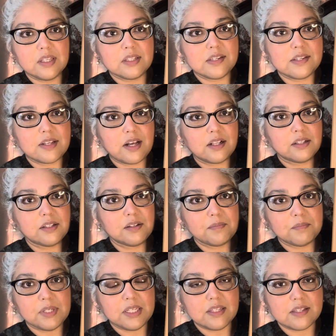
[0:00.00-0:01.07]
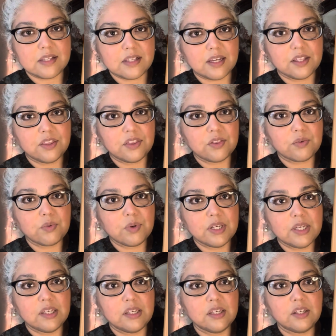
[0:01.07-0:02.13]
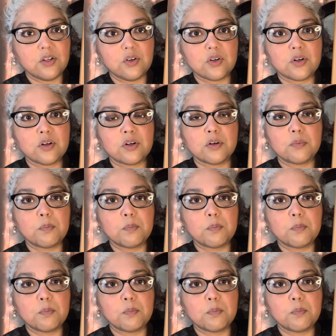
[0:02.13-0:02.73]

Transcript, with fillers: Stellium means like three or